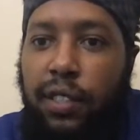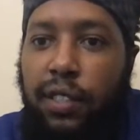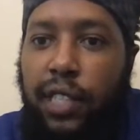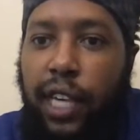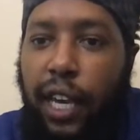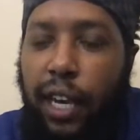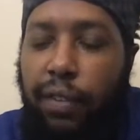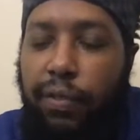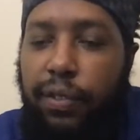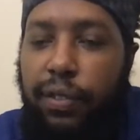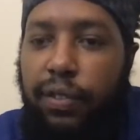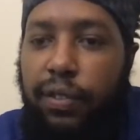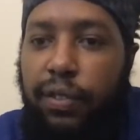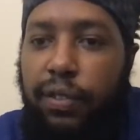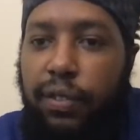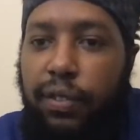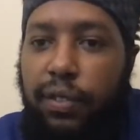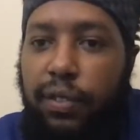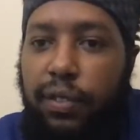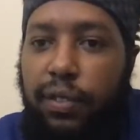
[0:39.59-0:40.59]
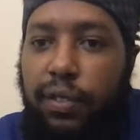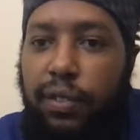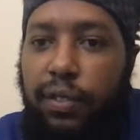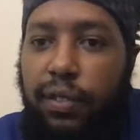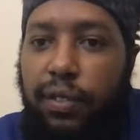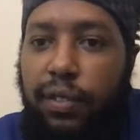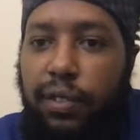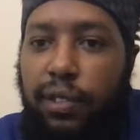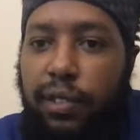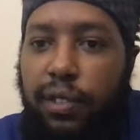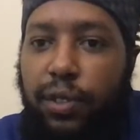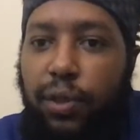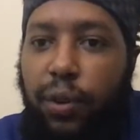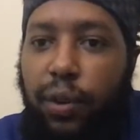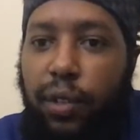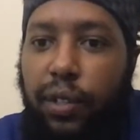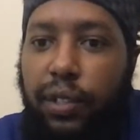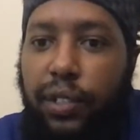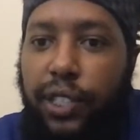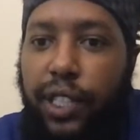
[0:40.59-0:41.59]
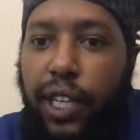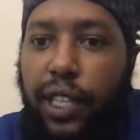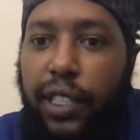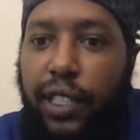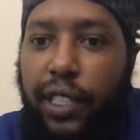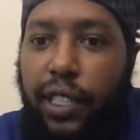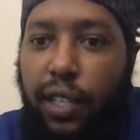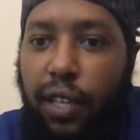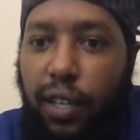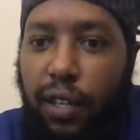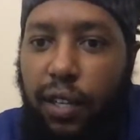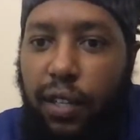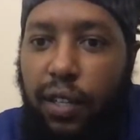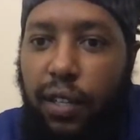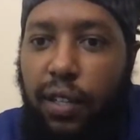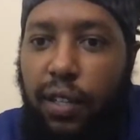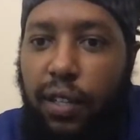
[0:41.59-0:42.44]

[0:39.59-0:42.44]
Kevin, Zordan, JTR,